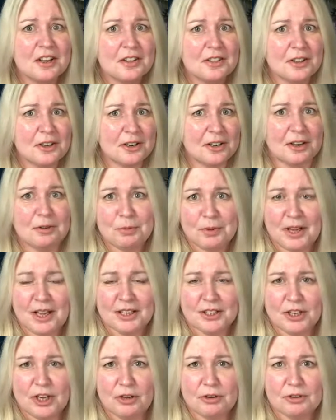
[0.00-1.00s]
than if we had
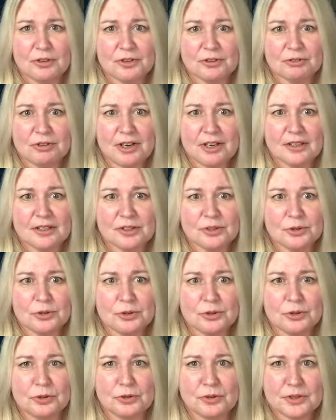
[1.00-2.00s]
no constraints at
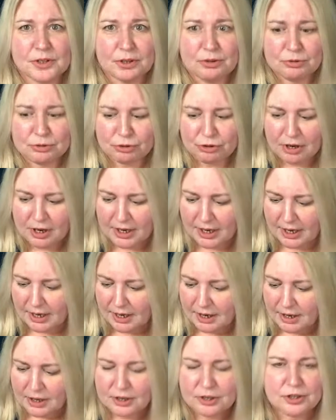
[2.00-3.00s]
all. So try
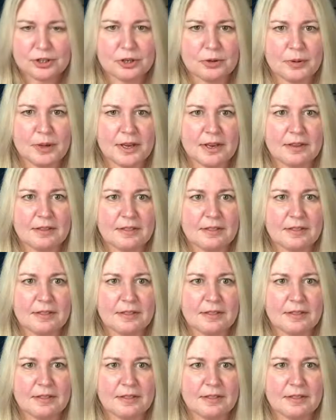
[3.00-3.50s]
doing